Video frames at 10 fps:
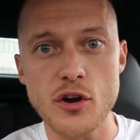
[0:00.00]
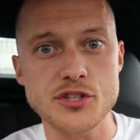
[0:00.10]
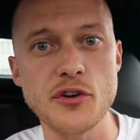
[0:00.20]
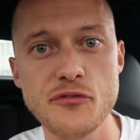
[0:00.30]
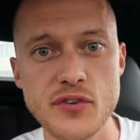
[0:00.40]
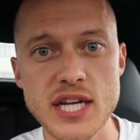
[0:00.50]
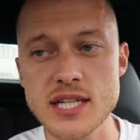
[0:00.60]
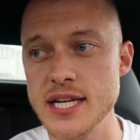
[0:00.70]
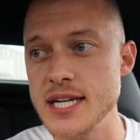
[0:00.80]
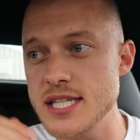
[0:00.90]
hurt your
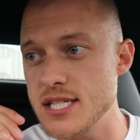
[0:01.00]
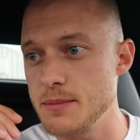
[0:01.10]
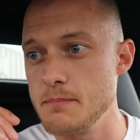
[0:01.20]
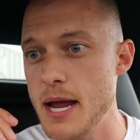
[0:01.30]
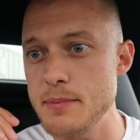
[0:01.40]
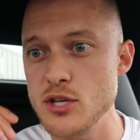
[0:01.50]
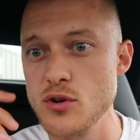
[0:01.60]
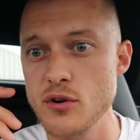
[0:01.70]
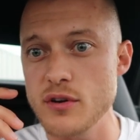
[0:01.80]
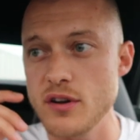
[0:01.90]
feelings, maybe
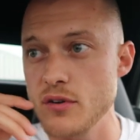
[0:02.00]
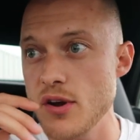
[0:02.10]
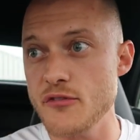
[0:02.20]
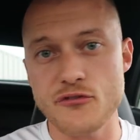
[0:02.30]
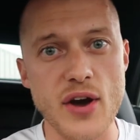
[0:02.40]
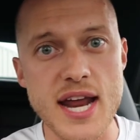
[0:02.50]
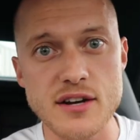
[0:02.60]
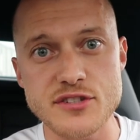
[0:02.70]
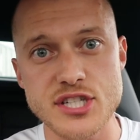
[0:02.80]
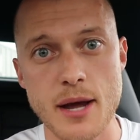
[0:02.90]
you're
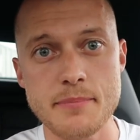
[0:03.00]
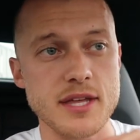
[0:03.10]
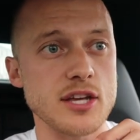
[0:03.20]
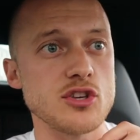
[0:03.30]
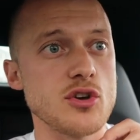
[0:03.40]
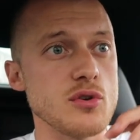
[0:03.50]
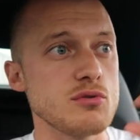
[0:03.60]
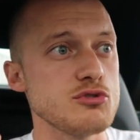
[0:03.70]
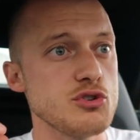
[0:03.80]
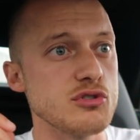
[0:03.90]
afraid of something,
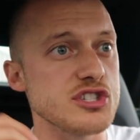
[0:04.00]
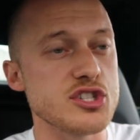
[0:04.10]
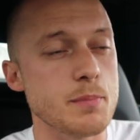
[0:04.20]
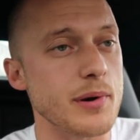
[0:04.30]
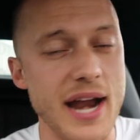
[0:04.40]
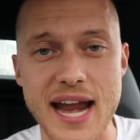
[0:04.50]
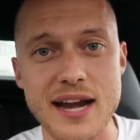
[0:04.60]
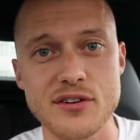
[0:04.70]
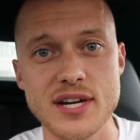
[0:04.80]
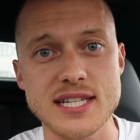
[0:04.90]
you're super
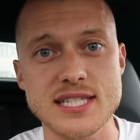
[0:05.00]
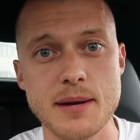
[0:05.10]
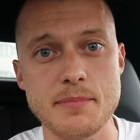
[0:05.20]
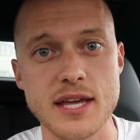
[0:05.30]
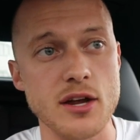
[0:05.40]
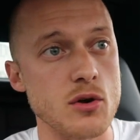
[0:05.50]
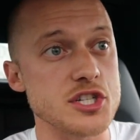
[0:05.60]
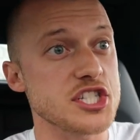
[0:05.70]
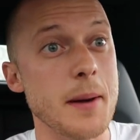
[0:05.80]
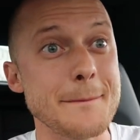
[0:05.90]
angry at something
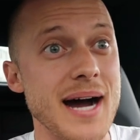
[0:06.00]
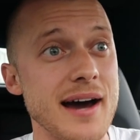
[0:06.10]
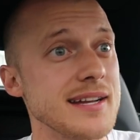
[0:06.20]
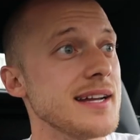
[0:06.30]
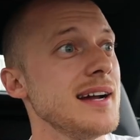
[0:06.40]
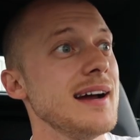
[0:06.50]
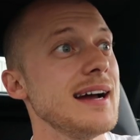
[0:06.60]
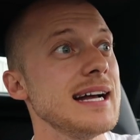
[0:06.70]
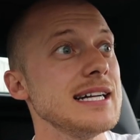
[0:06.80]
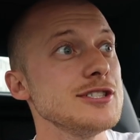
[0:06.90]
or somebody,
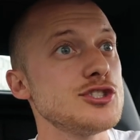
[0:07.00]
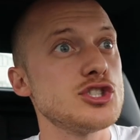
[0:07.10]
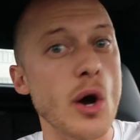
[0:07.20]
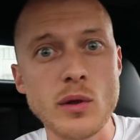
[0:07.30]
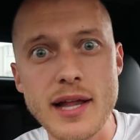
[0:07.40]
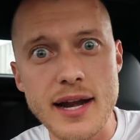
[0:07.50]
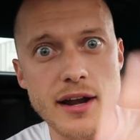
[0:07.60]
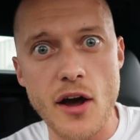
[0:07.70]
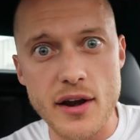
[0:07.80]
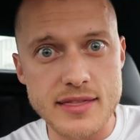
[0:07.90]
don't let
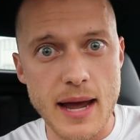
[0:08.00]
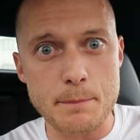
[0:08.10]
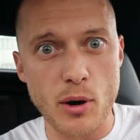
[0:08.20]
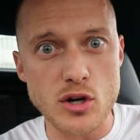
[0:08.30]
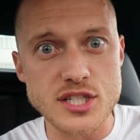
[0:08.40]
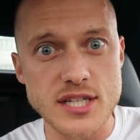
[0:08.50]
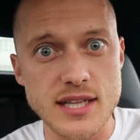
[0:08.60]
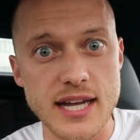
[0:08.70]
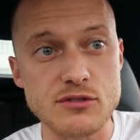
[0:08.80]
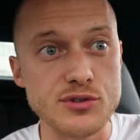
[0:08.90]
it out at that
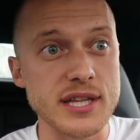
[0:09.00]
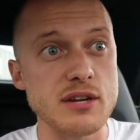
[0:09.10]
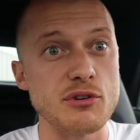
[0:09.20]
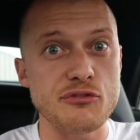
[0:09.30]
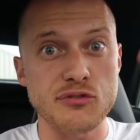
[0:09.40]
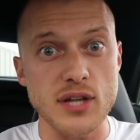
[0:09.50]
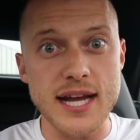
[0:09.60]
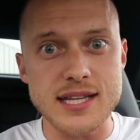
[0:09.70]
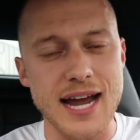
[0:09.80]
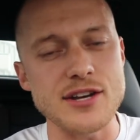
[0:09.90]
person. Like, really
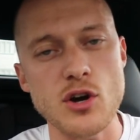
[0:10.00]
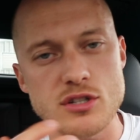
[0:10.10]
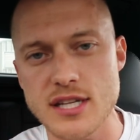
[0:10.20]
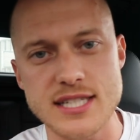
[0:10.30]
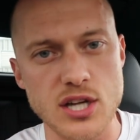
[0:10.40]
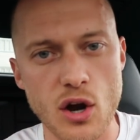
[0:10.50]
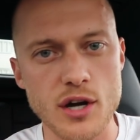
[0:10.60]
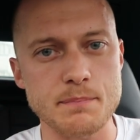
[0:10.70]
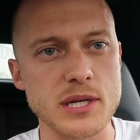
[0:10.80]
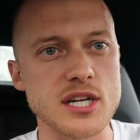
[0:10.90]
reflect. I know it's
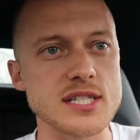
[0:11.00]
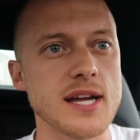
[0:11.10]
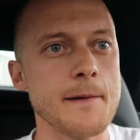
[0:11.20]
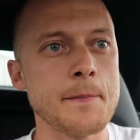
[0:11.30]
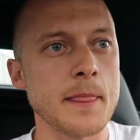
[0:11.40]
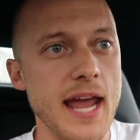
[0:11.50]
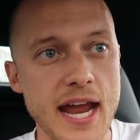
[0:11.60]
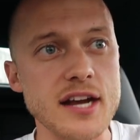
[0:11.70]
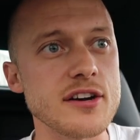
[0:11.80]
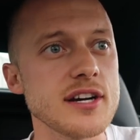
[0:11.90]
hard because
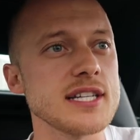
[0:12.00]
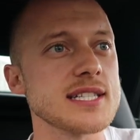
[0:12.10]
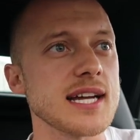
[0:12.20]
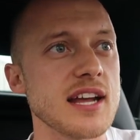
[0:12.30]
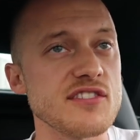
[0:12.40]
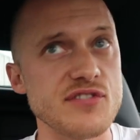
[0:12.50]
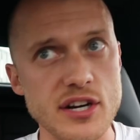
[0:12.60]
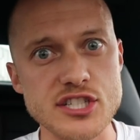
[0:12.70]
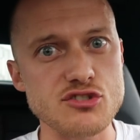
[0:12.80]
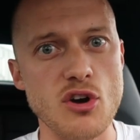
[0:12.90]
anger is like a
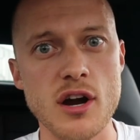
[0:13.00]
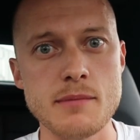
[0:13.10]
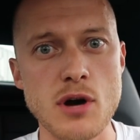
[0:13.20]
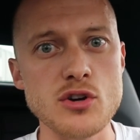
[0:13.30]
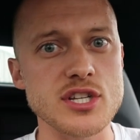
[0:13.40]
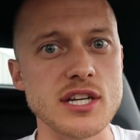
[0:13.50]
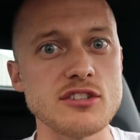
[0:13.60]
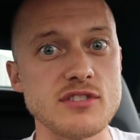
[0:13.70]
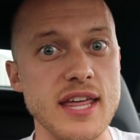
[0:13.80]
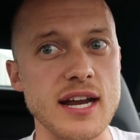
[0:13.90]
very strong emotion
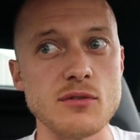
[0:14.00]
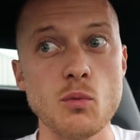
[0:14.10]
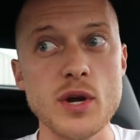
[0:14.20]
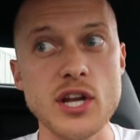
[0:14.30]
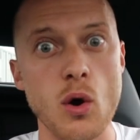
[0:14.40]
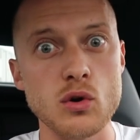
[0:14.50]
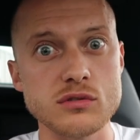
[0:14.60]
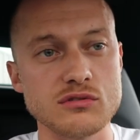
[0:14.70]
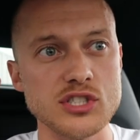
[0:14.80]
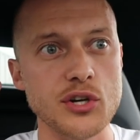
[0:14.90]
and then we
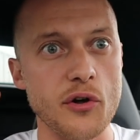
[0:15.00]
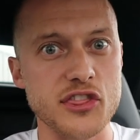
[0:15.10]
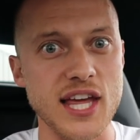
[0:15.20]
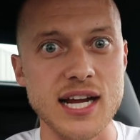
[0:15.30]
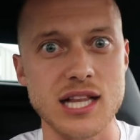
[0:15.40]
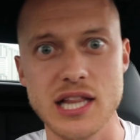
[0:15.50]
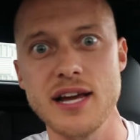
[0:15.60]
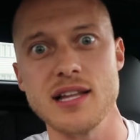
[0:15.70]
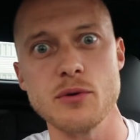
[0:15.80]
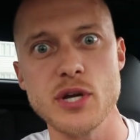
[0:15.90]
don't, you know, think
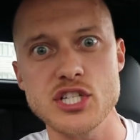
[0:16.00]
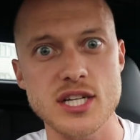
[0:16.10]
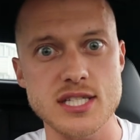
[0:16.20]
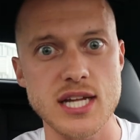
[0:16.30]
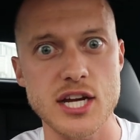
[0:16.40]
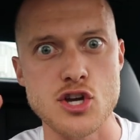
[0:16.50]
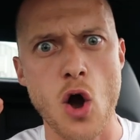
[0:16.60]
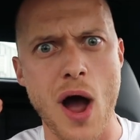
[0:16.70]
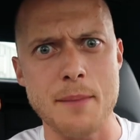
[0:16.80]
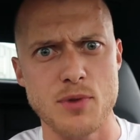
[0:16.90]
clearly. We're just like,
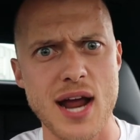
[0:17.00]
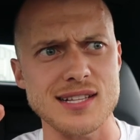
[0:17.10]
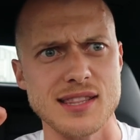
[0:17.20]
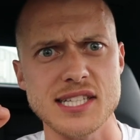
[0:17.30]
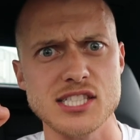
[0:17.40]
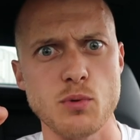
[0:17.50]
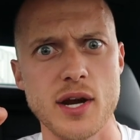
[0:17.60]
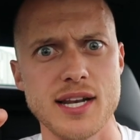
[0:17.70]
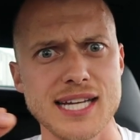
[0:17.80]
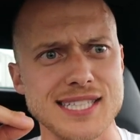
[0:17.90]
no, I'm right and this is
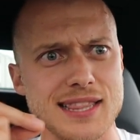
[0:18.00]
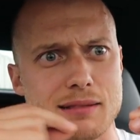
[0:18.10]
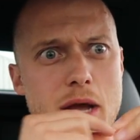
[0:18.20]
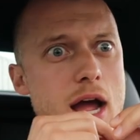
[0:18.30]
what it is. And